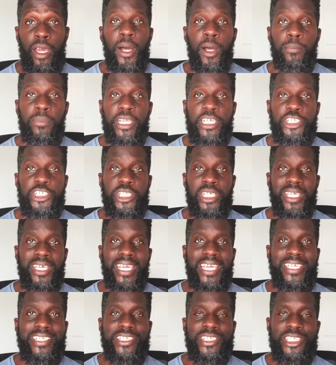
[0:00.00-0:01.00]
published
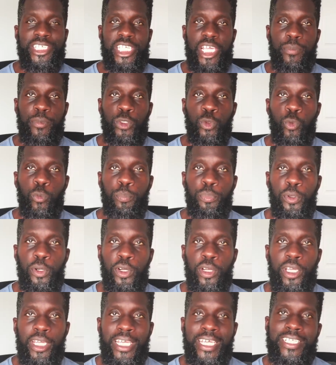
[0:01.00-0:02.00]
his seminal
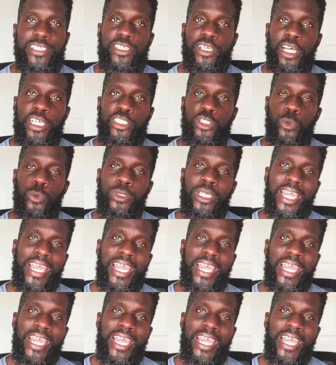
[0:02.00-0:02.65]
book entitled